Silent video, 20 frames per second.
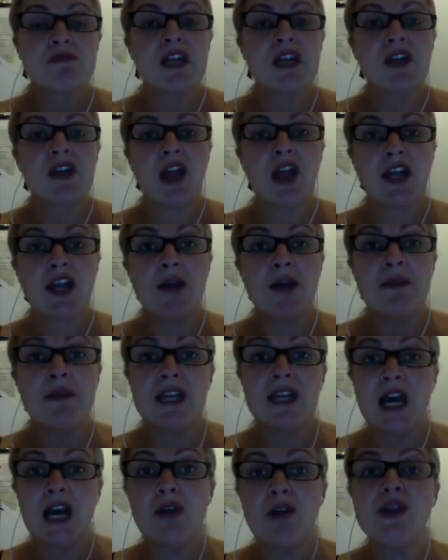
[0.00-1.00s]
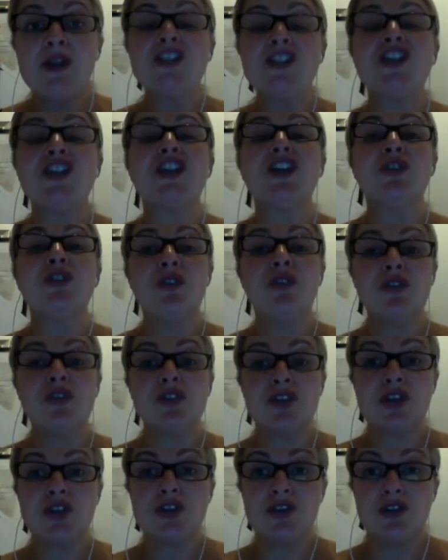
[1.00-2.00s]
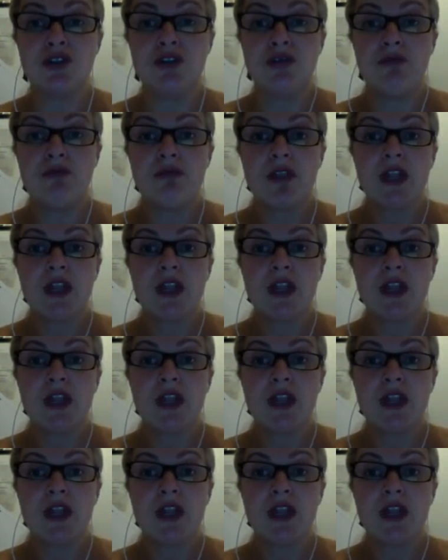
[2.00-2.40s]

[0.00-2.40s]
like I'm encouraging you to do.